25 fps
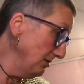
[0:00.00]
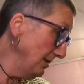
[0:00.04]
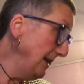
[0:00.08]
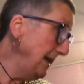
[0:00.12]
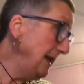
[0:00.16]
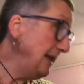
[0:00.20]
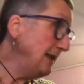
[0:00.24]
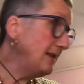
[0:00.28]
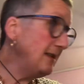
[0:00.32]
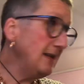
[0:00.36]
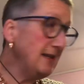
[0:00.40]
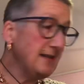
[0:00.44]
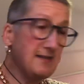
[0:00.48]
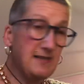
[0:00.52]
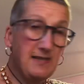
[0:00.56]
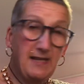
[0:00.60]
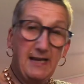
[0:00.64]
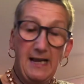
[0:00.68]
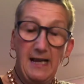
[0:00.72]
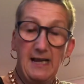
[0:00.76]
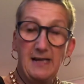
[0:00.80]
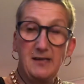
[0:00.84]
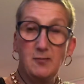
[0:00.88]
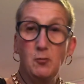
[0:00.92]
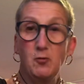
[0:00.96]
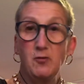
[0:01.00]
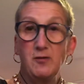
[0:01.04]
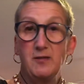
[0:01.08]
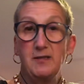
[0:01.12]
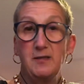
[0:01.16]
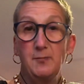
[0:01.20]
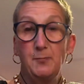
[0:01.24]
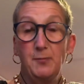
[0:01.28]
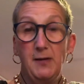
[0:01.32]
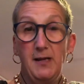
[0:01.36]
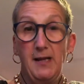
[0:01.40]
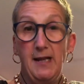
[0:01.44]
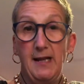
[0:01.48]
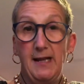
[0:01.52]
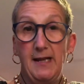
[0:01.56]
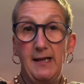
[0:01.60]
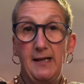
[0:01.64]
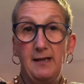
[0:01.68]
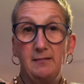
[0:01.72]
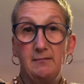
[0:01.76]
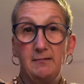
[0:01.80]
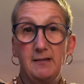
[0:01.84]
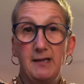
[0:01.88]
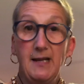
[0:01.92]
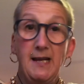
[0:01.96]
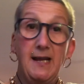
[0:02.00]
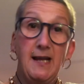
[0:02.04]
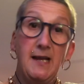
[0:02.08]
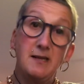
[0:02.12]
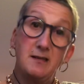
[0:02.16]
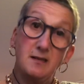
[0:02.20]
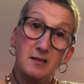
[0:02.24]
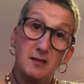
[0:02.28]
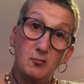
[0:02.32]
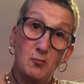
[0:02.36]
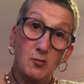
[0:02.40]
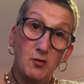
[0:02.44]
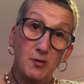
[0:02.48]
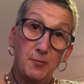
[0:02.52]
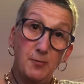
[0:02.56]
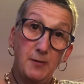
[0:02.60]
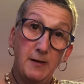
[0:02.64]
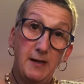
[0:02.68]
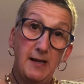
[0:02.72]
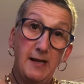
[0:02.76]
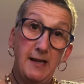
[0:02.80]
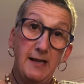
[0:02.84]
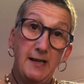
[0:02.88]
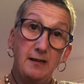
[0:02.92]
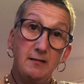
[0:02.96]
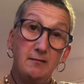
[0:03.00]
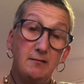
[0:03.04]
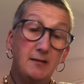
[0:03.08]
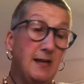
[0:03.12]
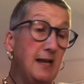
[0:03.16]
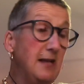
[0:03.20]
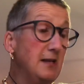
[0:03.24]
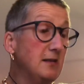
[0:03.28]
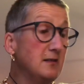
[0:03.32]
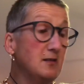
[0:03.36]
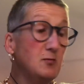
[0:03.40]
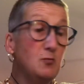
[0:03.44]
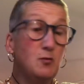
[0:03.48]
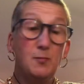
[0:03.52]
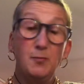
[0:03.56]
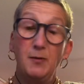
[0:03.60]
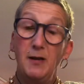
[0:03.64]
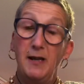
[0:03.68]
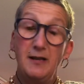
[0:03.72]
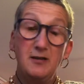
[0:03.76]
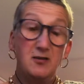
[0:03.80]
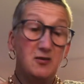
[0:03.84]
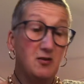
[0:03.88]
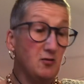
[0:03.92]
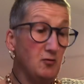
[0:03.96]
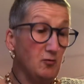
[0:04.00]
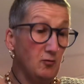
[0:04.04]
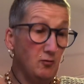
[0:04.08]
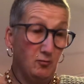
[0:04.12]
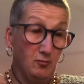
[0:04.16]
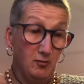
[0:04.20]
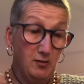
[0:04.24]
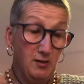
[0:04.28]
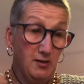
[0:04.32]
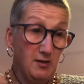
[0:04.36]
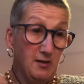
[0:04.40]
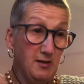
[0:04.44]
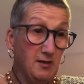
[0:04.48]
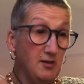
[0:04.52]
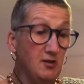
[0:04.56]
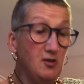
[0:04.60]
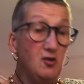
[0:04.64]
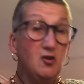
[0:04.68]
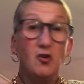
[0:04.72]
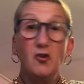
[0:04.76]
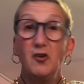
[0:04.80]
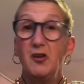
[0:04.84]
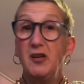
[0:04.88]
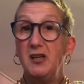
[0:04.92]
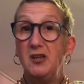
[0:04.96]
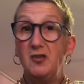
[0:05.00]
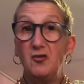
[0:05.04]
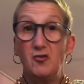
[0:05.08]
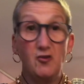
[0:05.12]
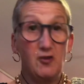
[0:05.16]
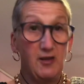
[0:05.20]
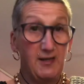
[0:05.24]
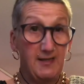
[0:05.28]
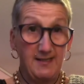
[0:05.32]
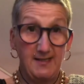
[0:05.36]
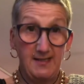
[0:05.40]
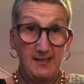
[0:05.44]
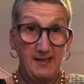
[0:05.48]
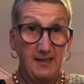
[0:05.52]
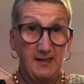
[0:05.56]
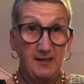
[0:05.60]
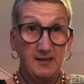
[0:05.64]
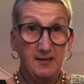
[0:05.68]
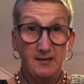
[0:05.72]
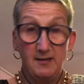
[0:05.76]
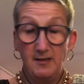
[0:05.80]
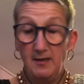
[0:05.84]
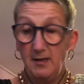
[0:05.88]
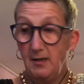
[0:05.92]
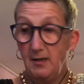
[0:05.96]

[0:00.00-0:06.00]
He thinks the cat wants to play. The cat doesn't want to play. Cat doesn't want to play at all. Not interested.